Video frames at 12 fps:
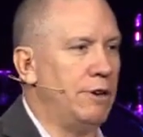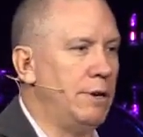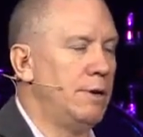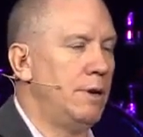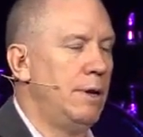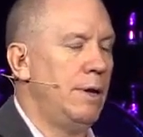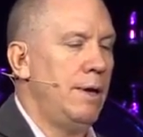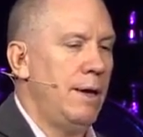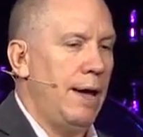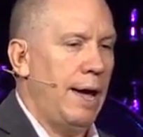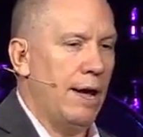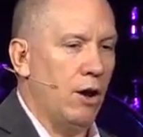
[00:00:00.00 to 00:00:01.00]
And,
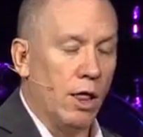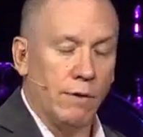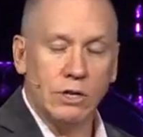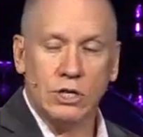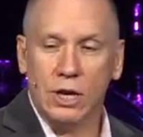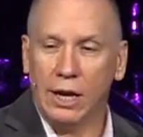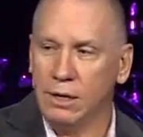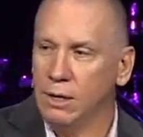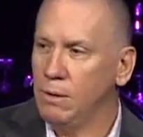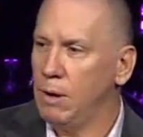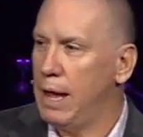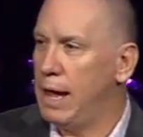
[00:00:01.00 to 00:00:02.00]
and all of a
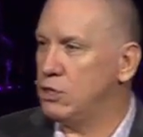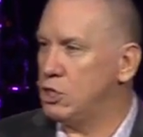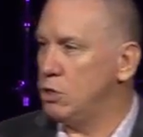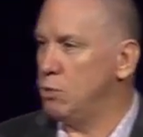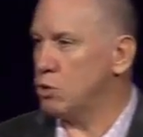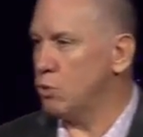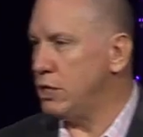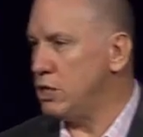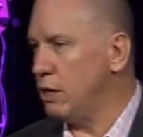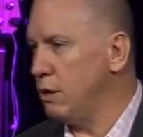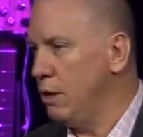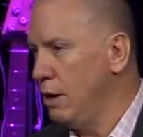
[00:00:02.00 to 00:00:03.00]
sudden, as she was
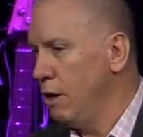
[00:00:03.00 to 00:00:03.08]
reaching